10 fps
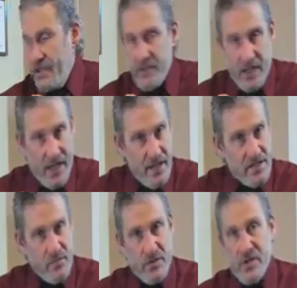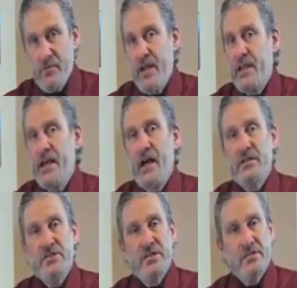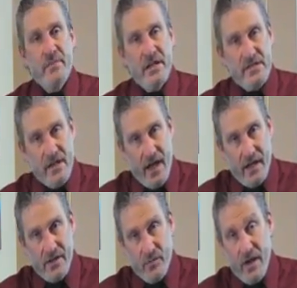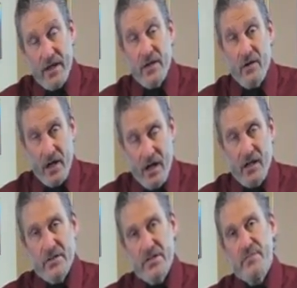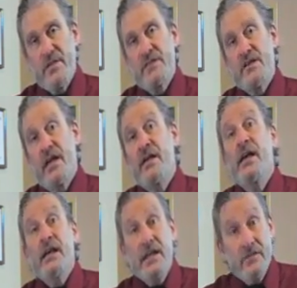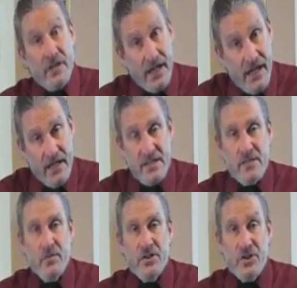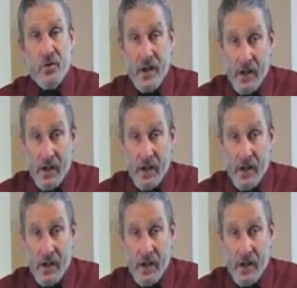Even against what your radiologist may say, your radio-oncologist may say, even against what